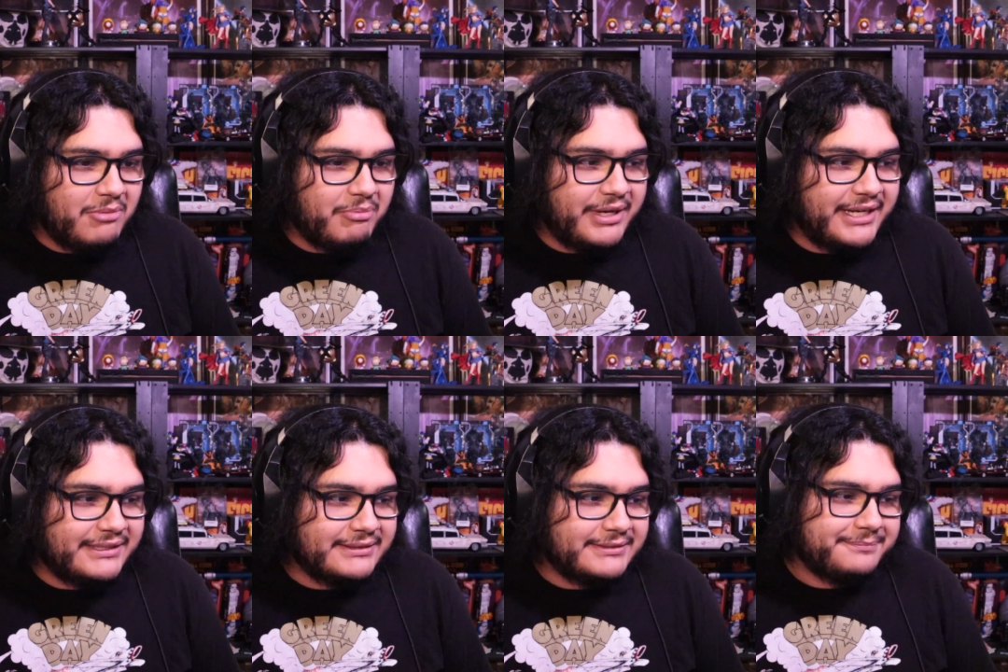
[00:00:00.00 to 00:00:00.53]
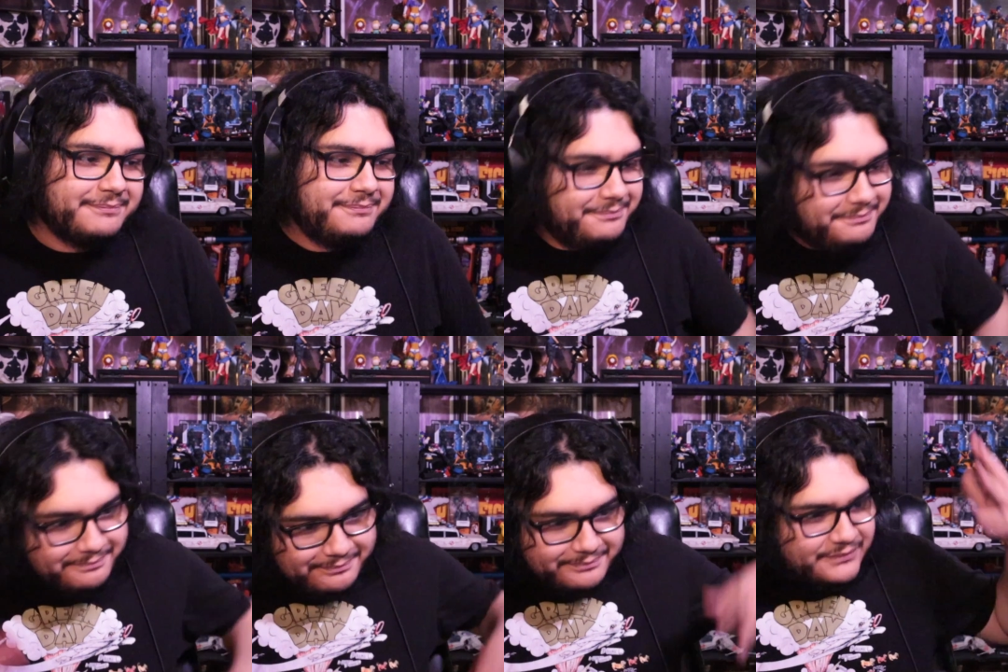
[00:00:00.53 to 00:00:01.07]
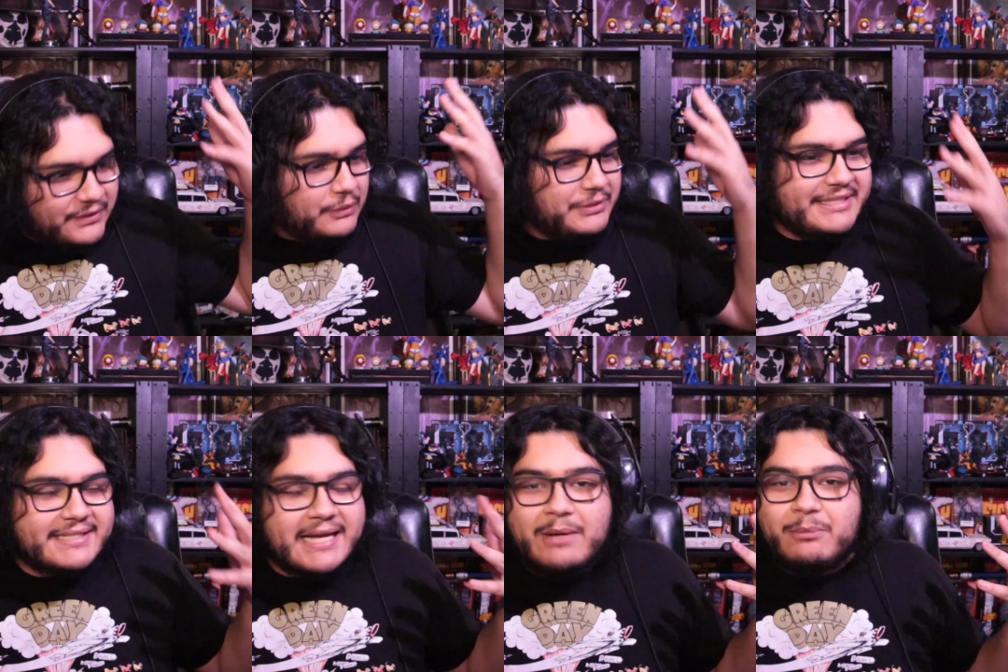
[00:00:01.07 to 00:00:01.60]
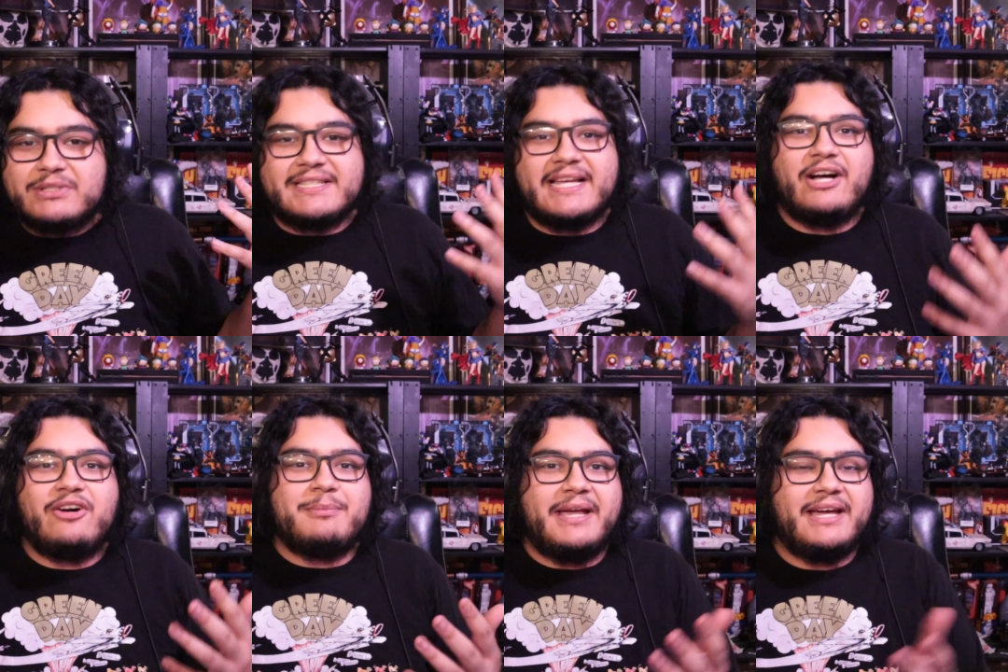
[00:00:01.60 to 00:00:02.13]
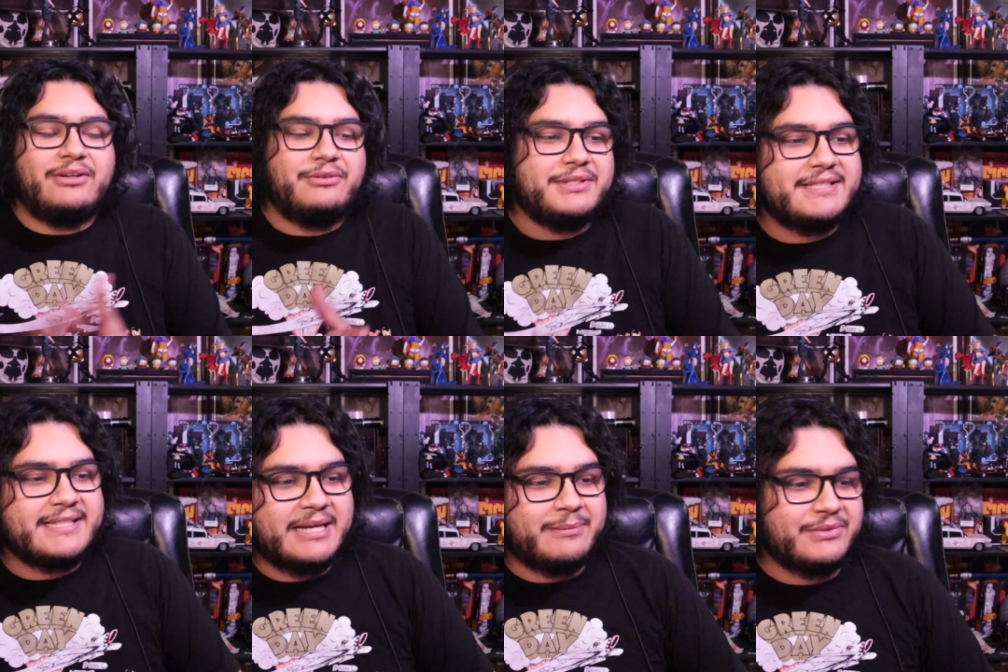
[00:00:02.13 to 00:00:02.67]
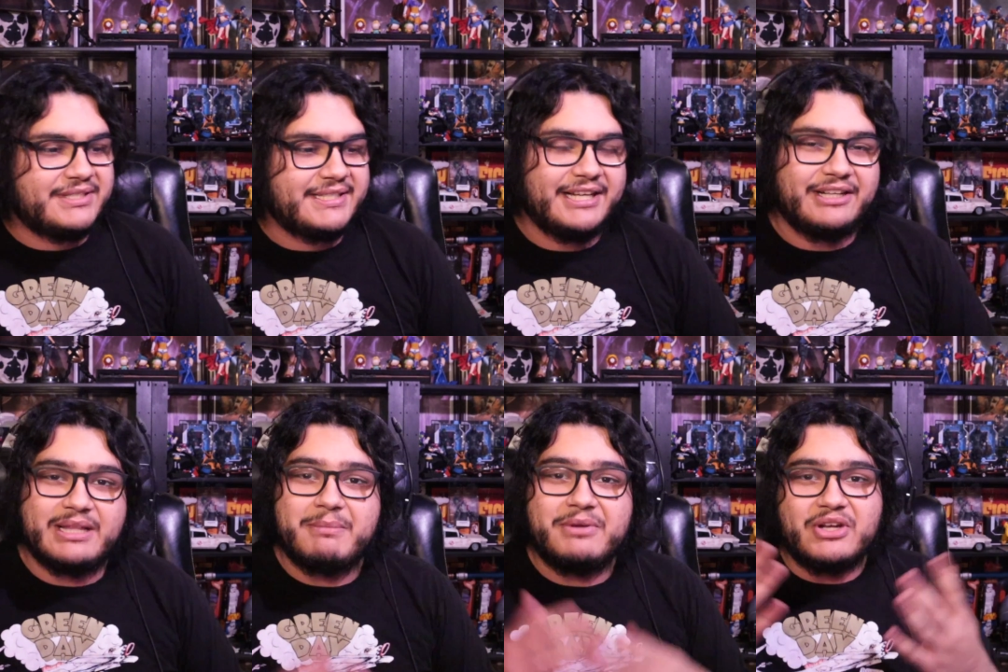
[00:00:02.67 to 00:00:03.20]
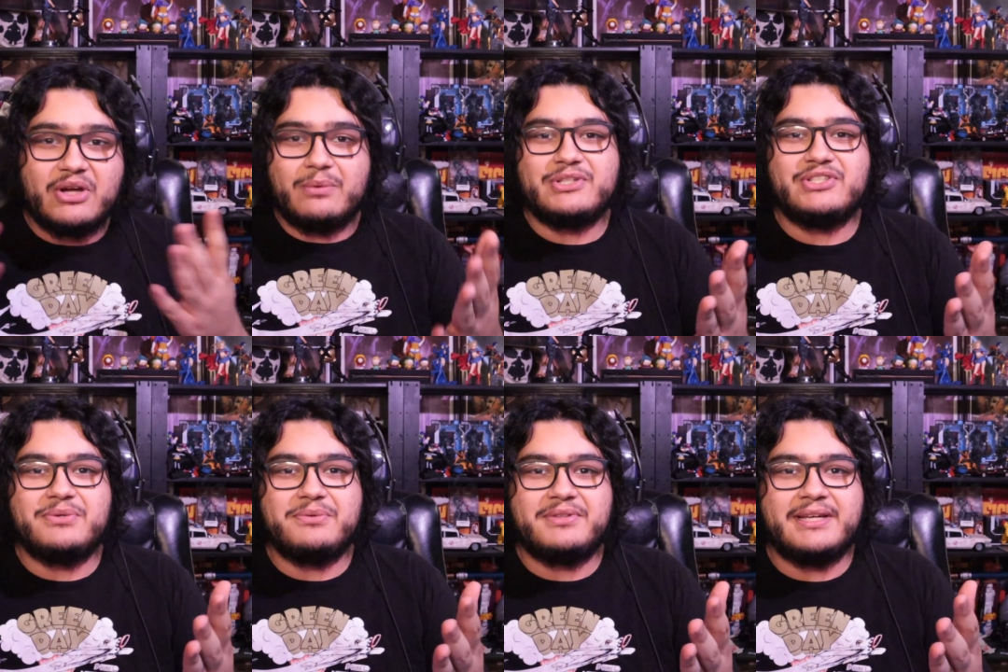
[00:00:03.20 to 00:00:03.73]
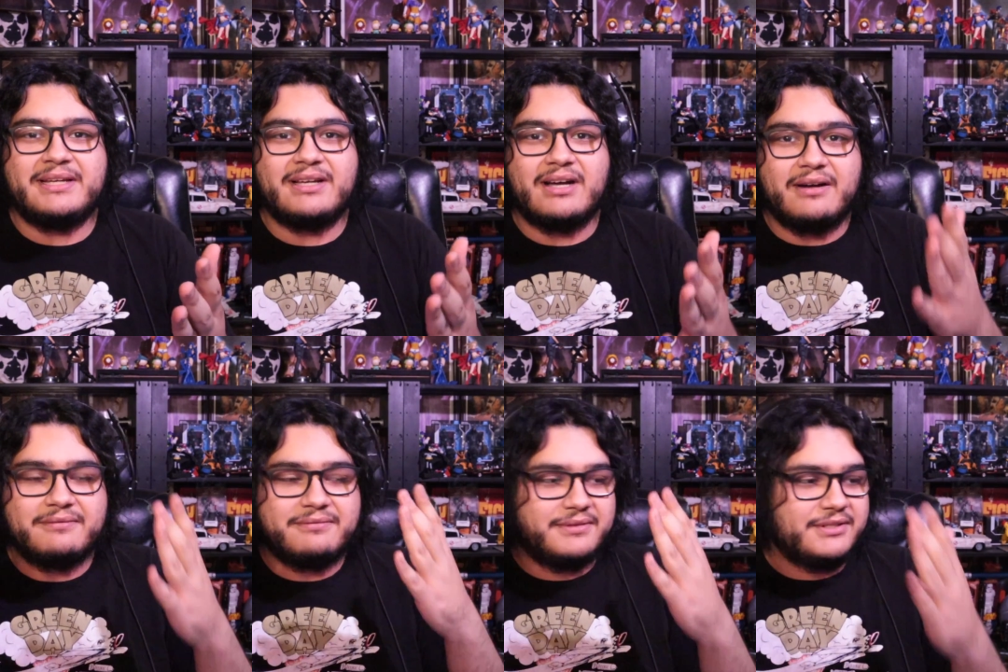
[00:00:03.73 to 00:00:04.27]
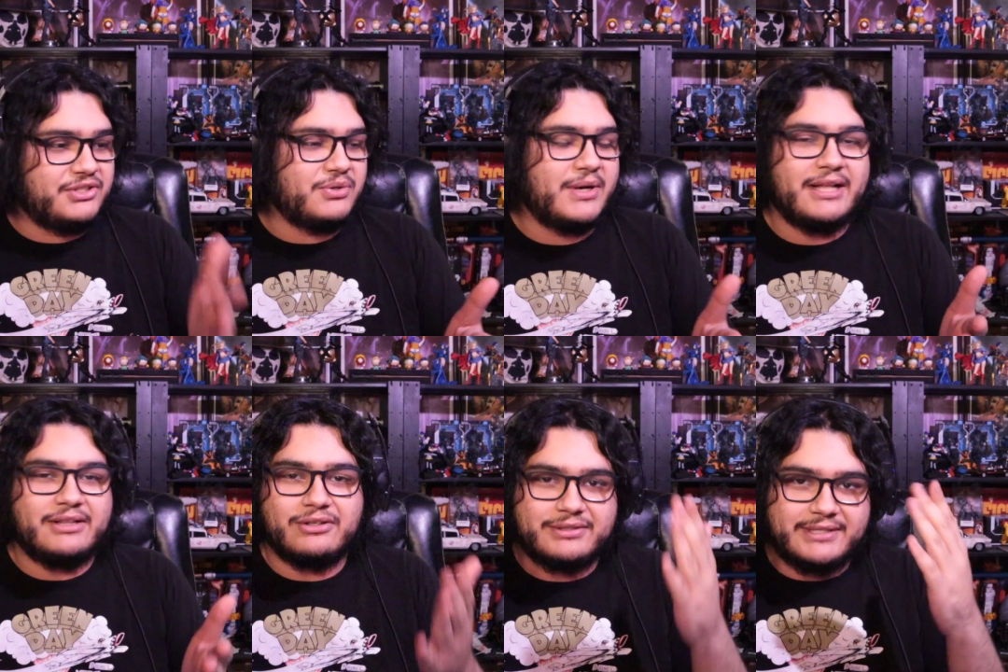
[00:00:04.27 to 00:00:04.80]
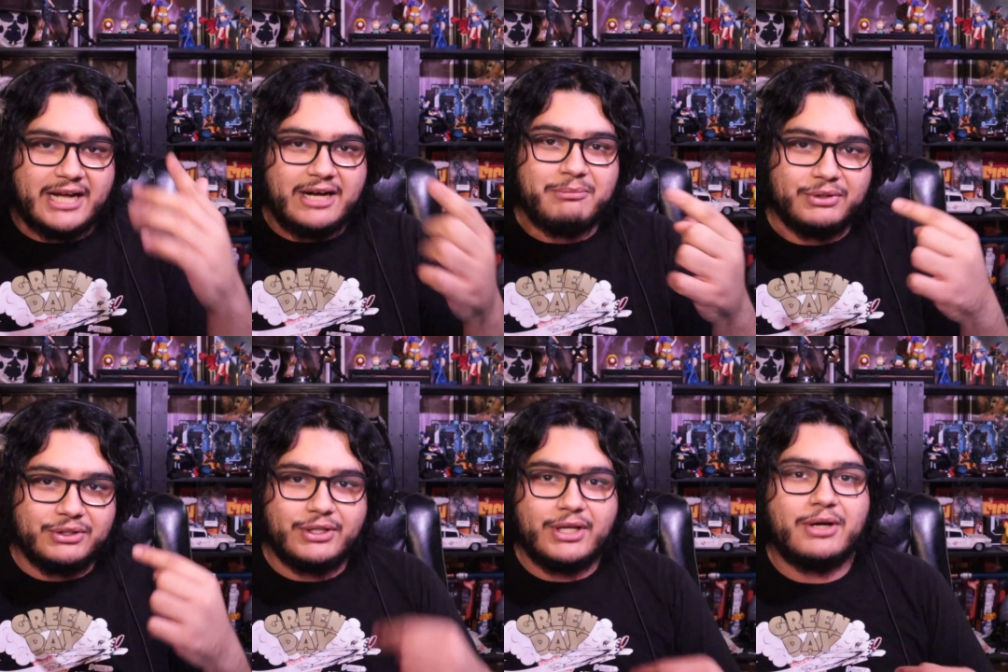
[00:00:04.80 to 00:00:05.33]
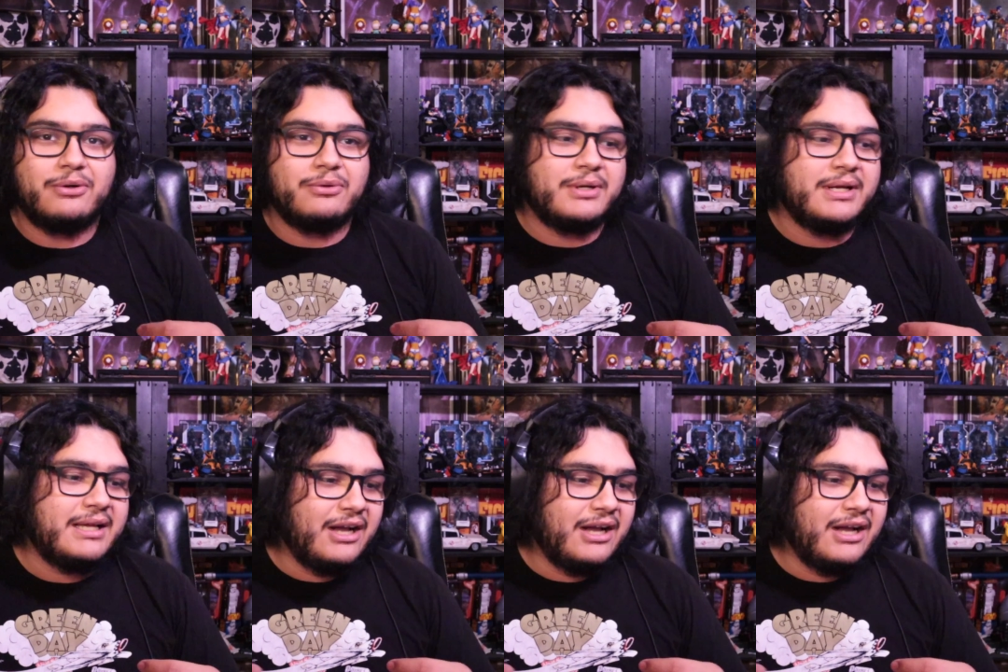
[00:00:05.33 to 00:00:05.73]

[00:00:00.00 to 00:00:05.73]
But only time will tell, man. Only time will tell. Let me know what you think of the trailer down below.